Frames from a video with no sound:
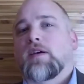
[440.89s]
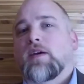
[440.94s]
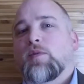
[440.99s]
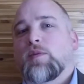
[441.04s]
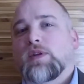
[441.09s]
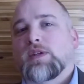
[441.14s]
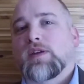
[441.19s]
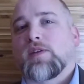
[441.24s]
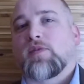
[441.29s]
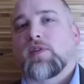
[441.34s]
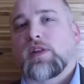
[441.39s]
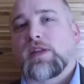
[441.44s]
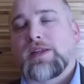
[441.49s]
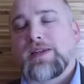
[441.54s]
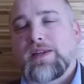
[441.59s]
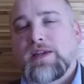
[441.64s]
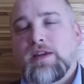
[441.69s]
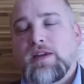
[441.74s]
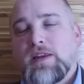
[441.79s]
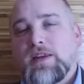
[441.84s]
we definitely
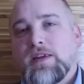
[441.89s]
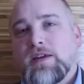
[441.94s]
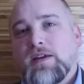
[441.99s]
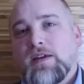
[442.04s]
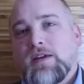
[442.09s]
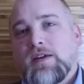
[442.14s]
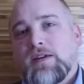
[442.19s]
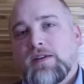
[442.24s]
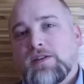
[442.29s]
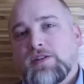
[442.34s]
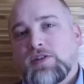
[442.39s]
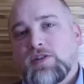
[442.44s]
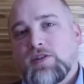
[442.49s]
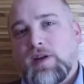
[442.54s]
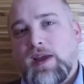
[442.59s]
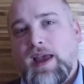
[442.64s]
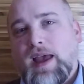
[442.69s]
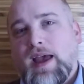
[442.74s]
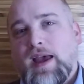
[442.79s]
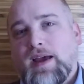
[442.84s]
need to
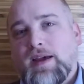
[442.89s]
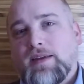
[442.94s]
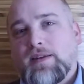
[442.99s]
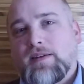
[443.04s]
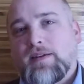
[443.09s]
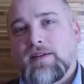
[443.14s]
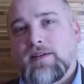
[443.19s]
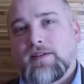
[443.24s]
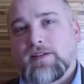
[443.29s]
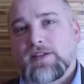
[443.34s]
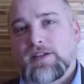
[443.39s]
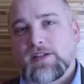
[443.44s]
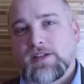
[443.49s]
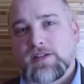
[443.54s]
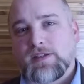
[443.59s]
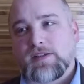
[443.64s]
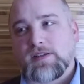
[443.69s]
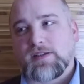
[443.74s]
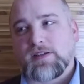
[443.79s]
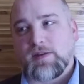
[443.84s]
add
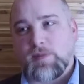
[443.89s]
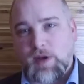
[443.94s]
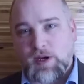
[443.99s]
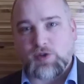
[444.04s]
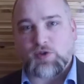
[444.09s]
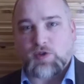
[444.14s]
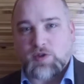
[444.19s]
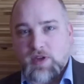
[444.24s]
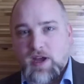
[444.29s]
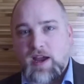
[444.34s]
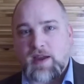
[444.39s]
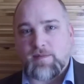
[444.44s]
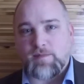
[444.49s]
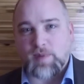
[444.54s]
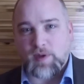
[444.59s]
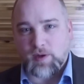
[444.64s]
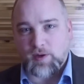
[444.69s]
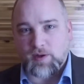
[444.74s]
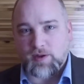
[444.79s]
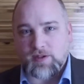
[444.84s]
some extra time
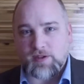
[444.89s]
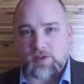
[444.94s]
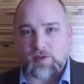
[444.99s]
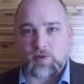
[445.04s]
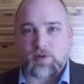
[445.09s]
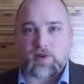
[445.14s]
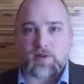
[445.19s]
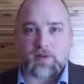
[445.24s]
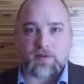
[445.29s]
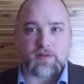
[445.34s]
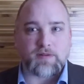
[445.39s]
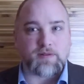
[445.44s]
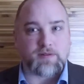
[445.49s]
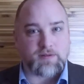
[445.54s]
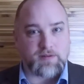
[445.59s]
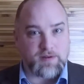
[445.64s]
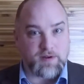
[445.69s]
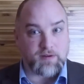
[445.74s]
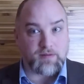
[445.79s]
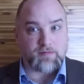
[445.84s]
periods to
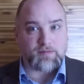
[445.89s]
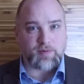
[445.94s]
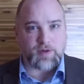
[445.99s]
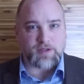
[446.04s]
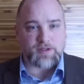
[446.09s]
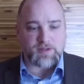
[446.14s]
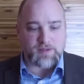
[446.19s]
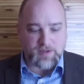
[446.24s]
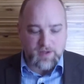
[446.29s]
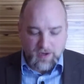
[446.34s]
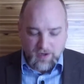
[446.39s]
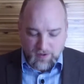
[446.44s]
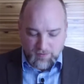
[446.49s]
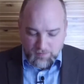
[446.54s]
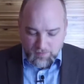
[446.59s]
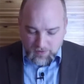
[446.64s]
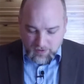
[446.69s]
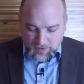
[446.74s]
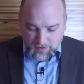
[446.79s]
include, present time.